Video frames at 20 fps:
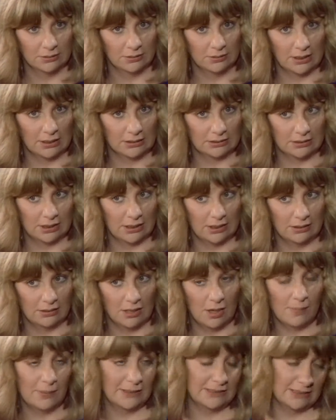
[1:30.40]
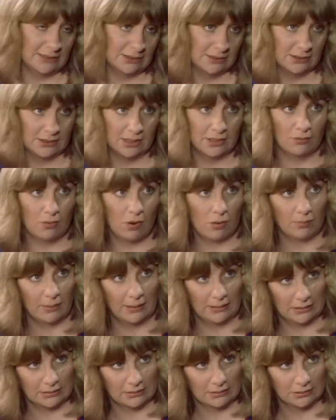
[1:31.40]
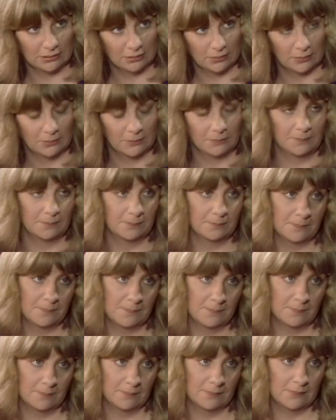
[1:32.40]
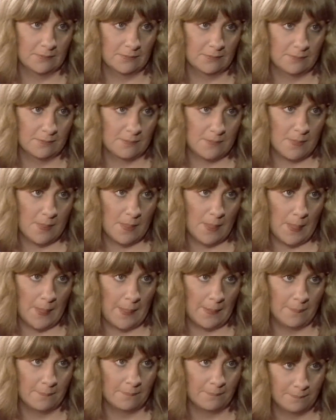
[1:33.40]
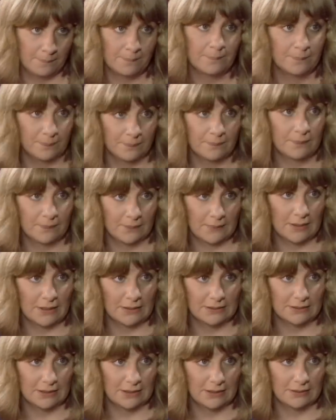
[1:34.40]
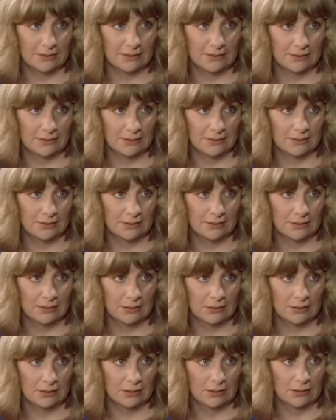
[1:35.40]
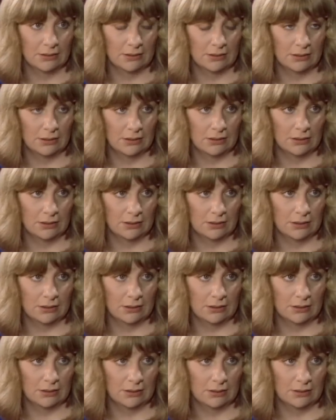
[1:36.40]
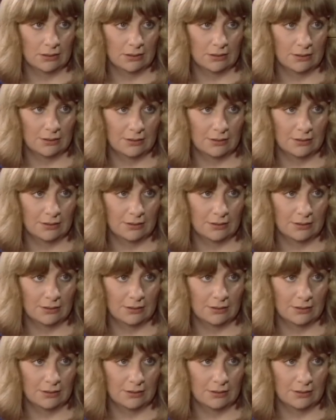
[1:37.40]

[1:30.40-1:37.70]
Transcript: That's the... Oh, my sister's in a rock band as well. But that's it. I mean, you didn't... so you didn't have the sort of stage blood